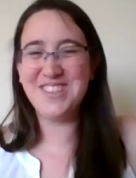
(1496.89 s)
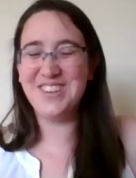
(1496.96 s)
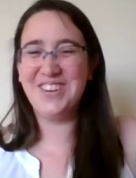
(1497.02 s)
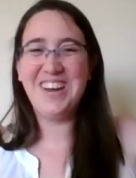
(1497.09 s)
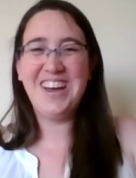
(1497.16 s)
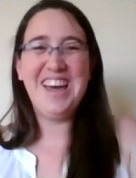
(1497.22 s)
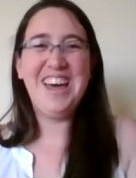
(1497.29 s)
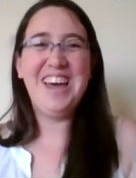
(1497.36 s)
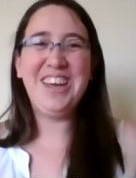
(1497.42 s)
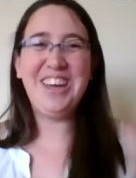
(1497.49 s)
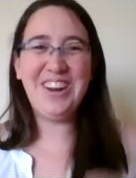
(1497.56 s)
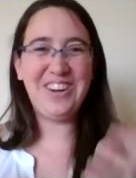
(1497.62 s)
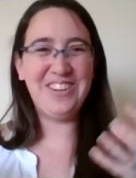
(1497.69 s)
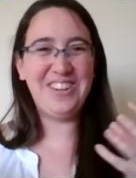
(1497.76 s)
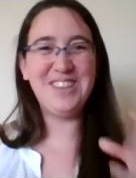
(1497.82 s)
So you
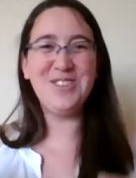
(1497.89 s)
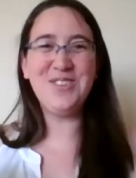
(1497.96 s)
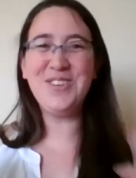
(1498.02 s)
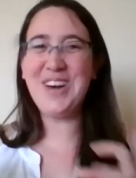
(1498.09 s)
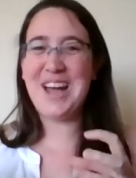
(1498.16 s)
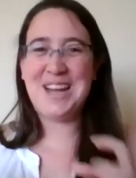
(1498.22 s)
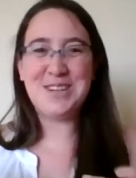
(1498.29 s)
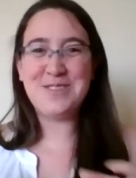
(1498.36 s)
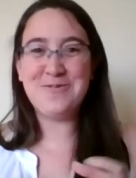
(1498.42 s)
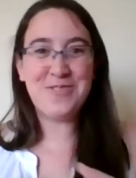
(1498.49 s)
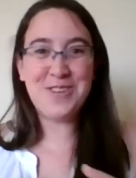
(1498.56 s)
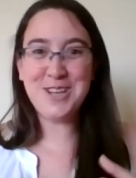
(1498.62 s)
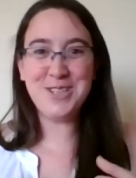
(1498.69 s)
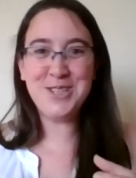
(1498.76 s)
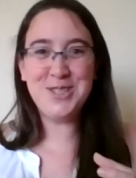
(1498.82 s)
know, there's all kinds of
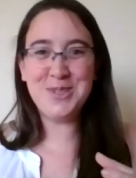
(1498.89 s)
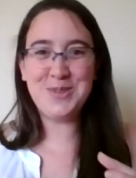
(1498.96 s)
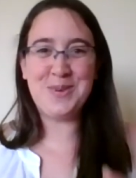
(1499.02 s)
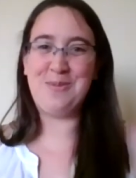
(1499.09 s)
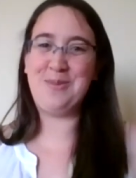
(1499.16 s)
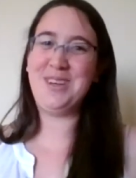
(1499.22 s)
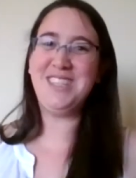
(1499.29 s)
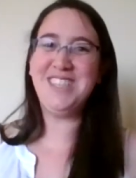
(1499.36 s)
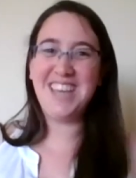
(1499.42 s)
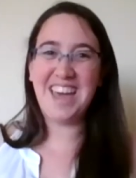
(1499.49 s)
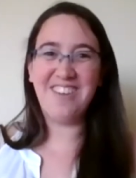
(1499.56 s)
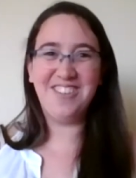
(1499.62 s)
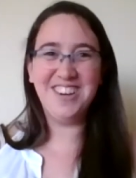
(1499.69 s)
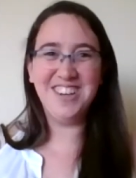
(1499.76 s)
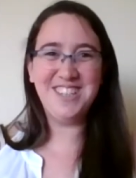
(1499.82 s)
frictions when we're
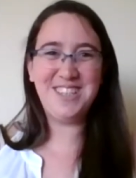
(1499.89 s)
together in